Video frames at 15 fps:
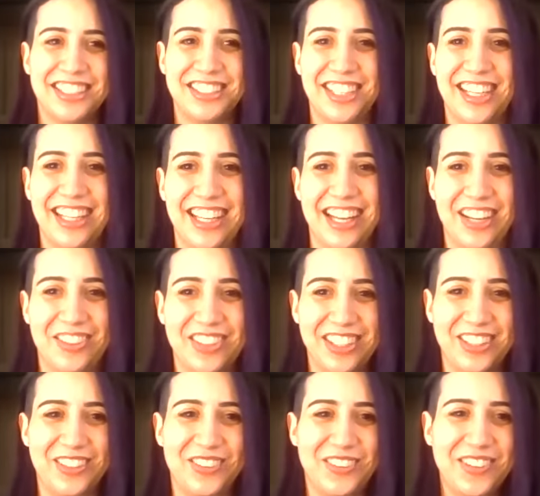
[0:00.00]
Jack, how are
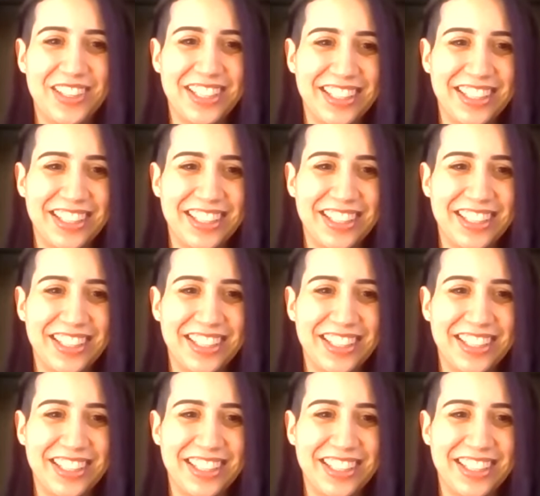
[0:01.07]
you?